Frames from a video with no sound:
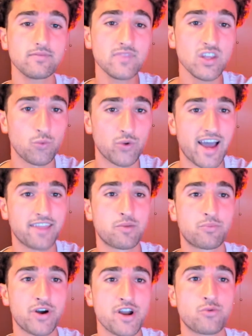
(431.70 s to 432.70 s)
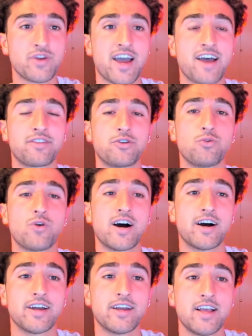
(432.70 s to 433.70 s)
we had the break, we had the new
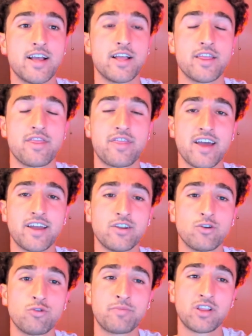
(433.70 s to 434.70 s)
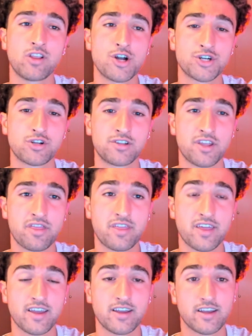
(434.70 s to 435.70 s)
high, then it would be logical to
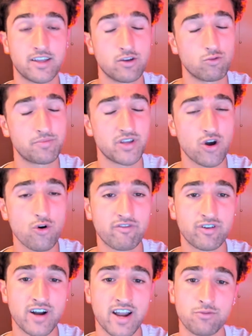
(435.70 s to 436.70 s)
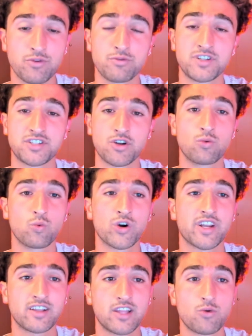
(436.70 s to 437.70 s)
think it would be over and we would start
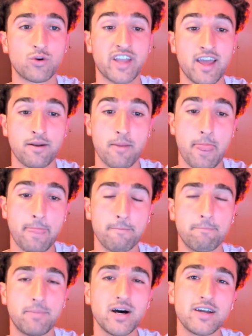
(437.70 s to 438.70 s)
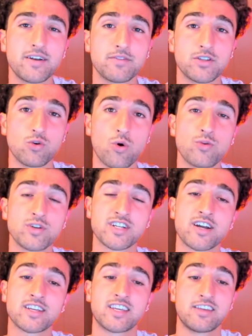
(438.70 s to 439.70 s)
working lower again. But you always
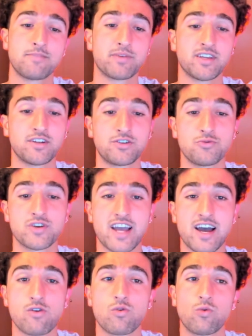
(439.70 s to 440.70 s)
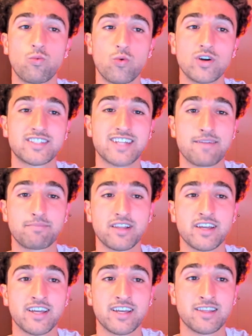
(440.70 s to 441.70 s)
got to keep into account what's at
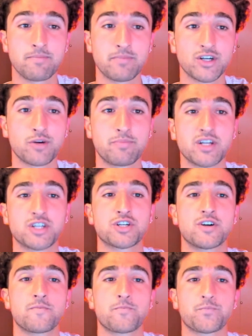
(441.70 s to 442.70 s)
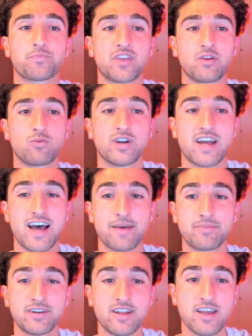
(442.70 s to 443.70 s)
play in the bigger picture. And what happened?